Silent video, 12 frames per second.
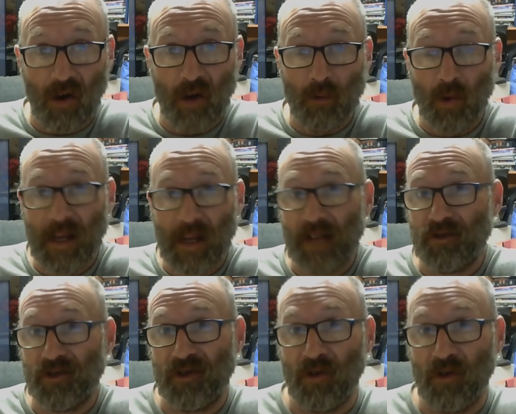I will catch
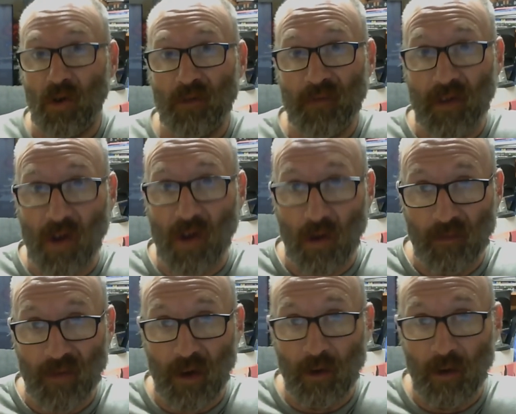you tonight for the
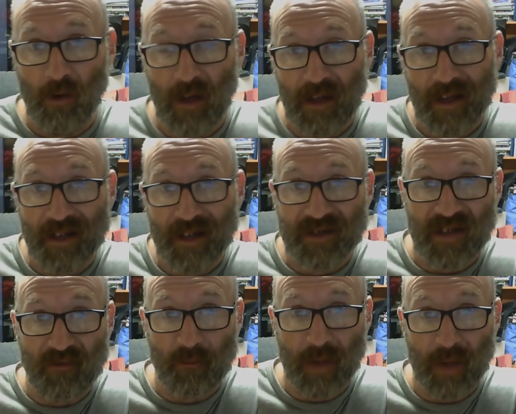convo.
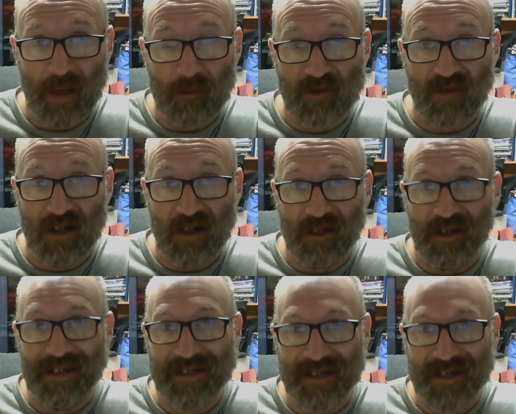7 p.m. Australian
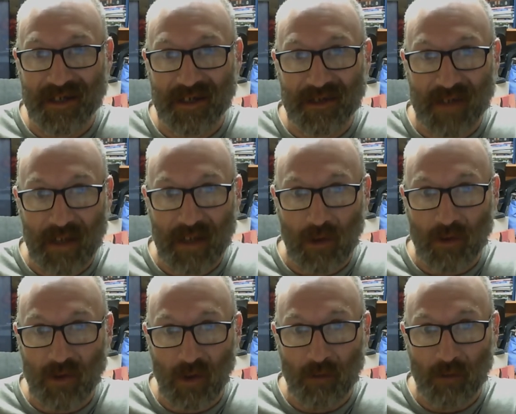Eastern
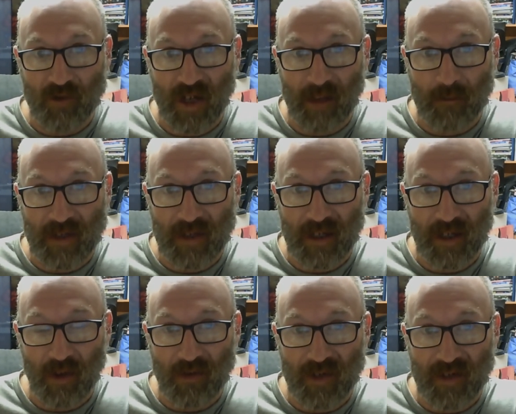Daylight Time,
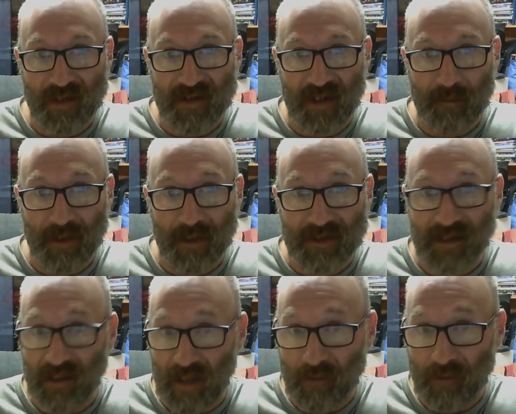GMT, UTC plus
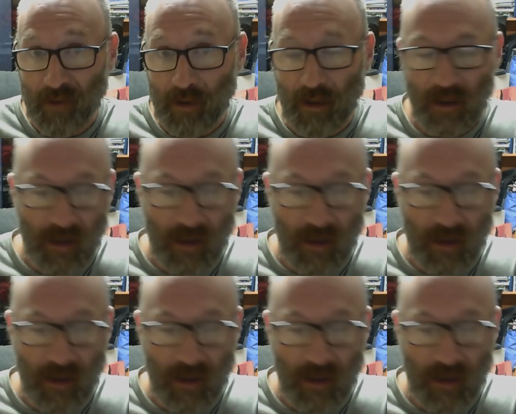11.